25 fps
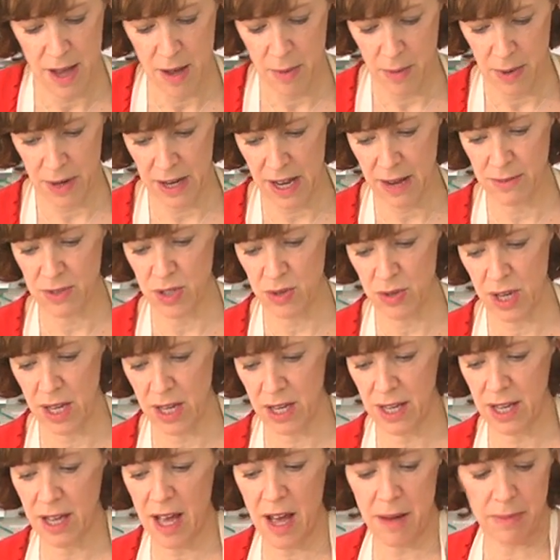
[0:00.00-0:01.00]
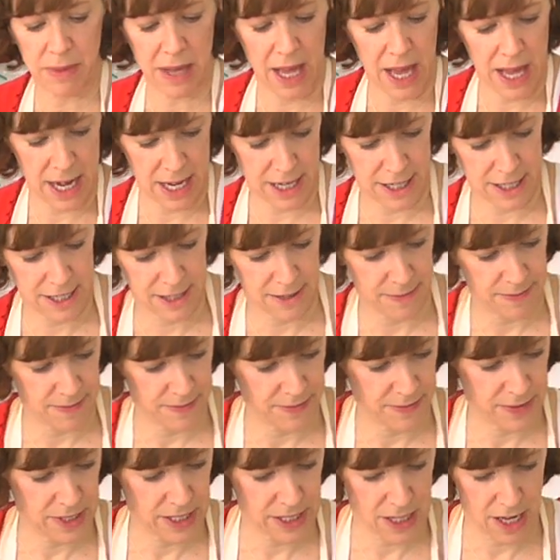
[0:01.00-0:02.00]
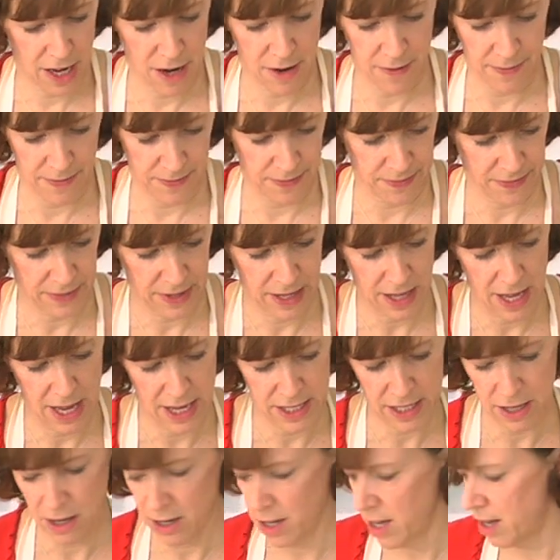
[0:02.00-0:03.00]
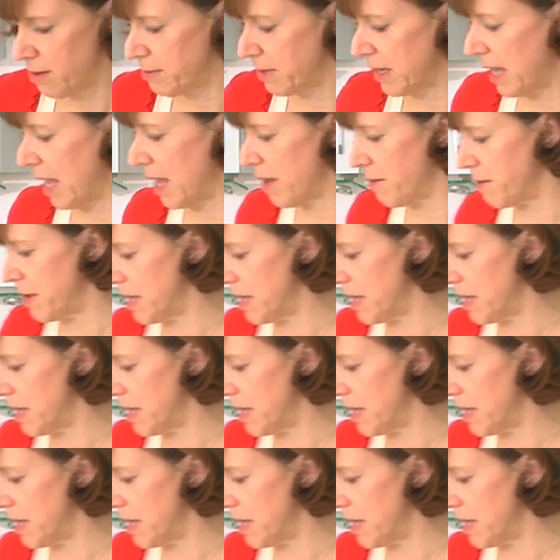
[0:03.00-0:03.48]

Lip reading: but I'm doing cupcakes. So there's our cupcake